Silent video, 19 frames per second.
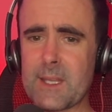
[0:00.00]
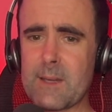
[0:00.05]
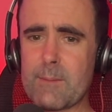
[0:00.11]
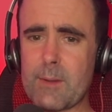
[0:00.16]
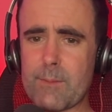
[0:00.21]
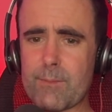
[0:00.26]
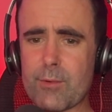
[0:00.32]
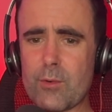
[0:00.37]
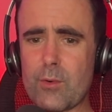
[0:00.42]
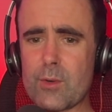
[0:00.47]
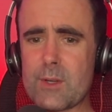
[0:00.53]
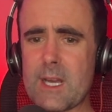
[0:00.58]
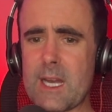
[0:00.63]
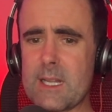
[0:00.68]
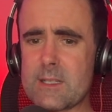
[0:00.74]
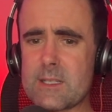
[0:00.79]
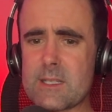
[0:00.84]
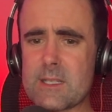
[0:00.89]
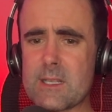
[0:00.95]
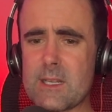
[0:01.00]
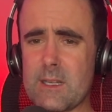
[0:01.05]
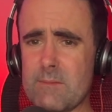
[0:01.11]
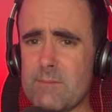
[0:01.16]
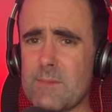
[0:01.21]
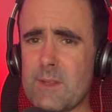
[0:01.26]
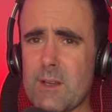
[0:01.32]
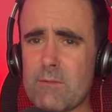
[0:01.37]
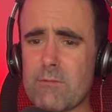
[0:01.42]
But Broadhead's
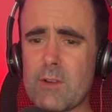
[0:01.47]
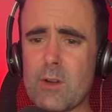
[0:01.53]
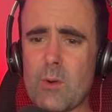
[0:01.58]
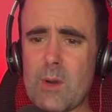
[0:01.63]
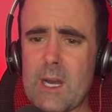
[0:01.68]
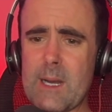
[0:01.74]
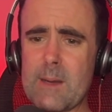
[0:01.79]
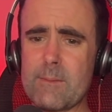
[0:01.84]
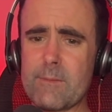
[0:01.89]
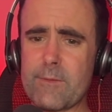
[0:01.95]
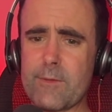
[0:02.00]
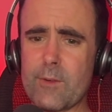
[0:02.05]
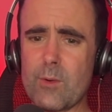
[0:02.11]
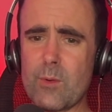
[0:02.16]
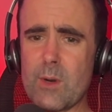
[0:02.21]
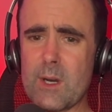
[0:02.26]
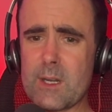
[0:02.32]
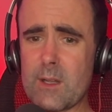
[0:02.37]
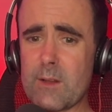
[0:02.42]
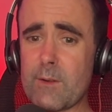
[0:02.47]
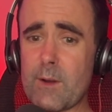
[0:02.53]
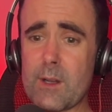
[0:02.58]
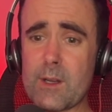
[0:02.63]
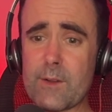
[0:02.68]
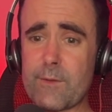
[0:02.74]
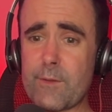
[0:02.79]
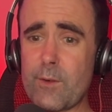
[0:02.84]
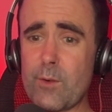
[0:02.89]
a real handful. And
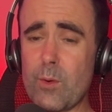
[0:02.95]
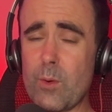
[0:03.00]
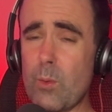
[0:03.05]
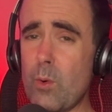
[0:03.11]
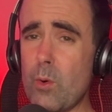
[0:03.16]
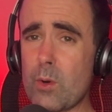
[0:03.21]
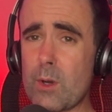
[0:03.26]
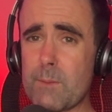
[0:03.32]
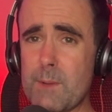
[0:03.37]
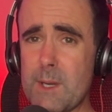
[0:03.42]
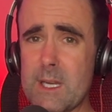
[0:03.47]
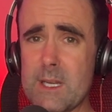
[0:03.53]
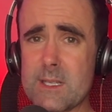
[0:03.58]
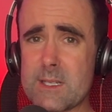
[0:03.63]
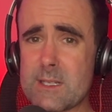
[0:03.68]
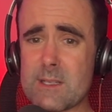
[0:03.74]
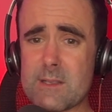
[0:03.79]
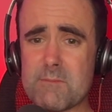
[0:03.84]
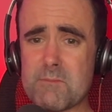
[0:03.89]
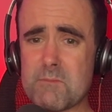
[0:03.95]
I thought Walker Peters,